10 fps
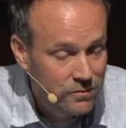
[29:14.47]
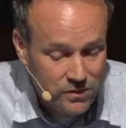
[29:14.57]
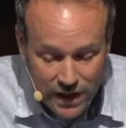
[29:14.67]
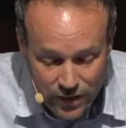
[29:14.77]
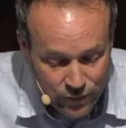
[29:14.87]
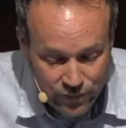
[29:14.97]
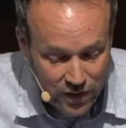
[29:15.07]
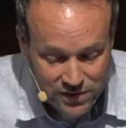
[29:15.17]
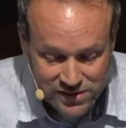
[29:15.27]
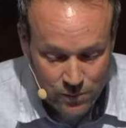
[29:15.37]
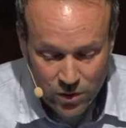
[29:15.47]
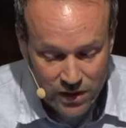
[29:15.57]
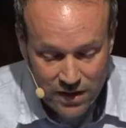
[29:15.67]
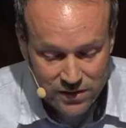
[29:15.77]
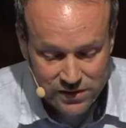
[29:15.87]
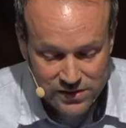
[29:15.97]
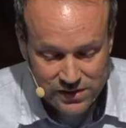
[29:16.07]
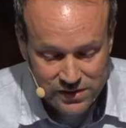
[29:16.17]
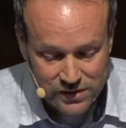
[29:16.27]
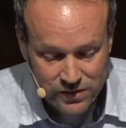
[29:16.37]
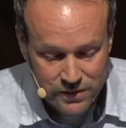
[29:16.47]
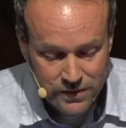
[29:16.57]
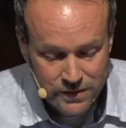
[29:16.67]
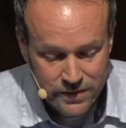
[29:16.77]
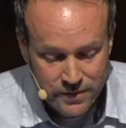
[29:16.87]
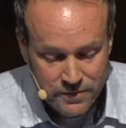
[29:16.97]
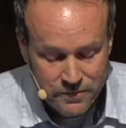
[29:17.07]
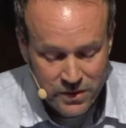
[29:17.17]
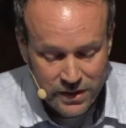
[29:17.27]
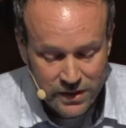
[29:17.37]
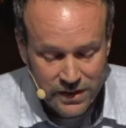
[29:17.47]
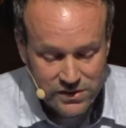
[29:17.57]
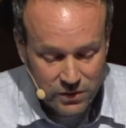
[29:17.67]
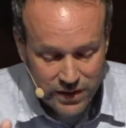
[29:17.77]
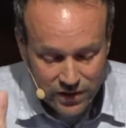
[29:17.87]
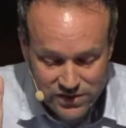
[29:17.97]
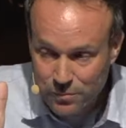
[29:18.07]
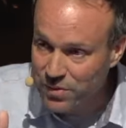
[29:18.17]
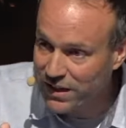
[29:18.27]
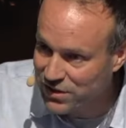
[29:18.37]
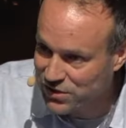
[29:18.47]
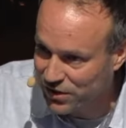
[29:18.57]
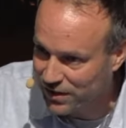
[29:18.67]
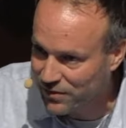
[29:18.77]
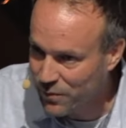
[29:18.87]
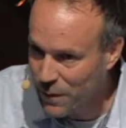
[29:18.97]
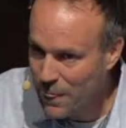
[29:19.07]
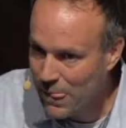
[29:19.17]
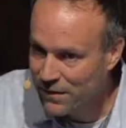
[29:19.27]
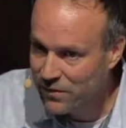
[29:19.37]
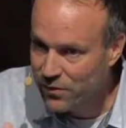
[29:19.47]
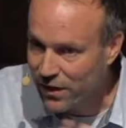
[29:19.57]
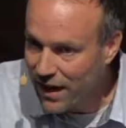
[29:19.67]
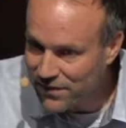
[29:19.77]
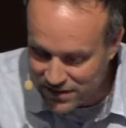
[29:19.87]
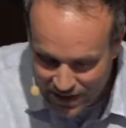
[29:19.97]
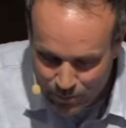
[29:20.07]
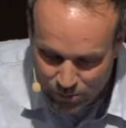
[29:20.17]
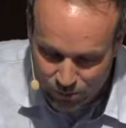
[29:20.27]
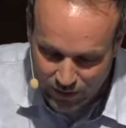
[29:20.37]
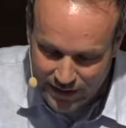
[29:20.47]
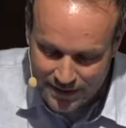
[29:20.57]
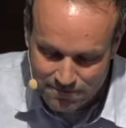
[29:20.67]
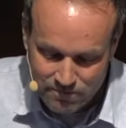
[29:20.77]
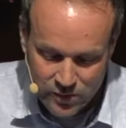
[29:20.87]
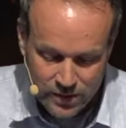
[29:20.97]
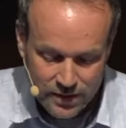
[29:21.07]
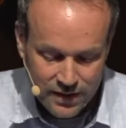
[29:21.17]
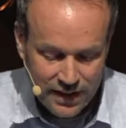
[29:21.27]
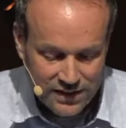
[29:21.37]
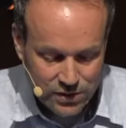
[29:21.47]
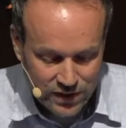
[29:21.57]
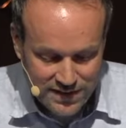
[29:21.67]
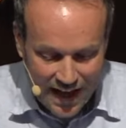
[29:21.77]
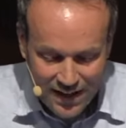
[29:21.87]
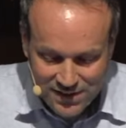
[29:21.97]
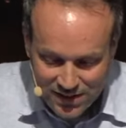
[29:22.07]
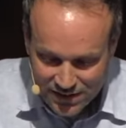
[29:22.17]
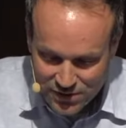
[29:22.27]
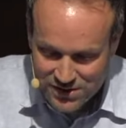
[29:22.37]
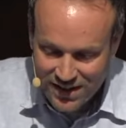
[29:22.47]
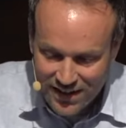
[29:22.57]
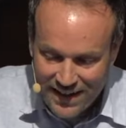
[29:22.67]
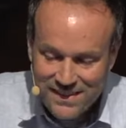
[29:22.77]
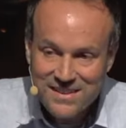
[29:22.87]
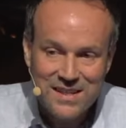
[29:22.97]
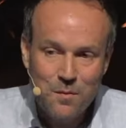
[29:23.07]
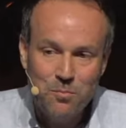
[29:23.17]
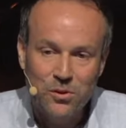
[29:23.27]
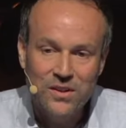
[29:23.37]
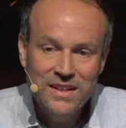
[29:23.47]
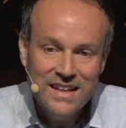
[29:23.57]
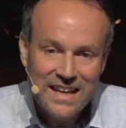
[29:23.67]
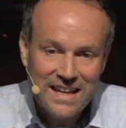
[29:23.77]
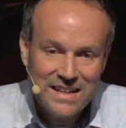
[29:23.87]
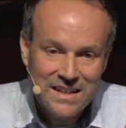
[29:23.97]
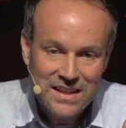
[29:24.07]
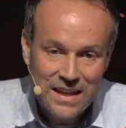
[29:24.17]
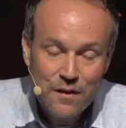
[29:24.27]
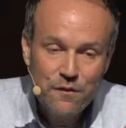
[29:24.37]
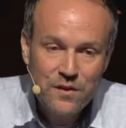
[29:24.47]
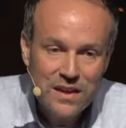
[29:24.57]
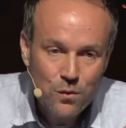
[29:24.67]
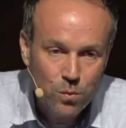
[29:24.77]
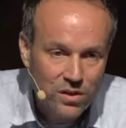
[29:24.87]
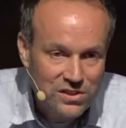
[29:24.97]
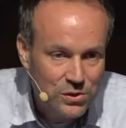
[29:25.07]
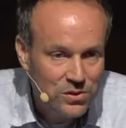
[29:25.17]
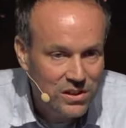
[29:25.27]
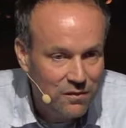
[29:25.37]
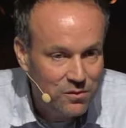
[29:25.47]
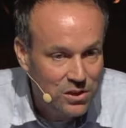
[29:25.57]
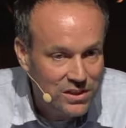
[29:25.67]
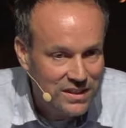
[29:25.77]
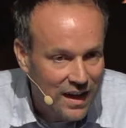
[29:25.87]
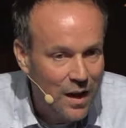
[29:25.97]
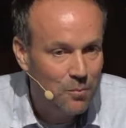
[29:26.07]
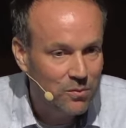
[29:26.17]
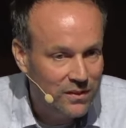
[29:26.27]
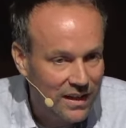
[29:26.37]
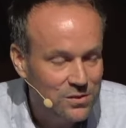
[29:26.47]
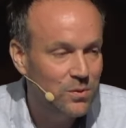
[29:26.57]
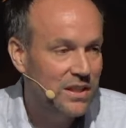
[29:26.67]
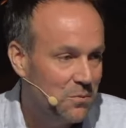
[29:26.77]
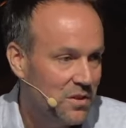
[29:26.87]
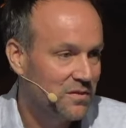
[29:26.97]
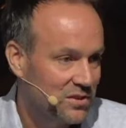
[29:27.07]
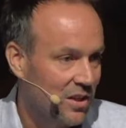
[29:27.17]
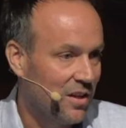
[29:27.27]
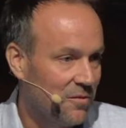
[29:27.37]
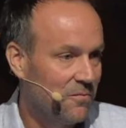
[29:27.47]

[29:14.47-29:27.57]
Let it fall somewhere else. And so here's the picture. They're at the temple, right? And so the tax collector's there in the temple. And if he were to have looked up, guess what he would have saw?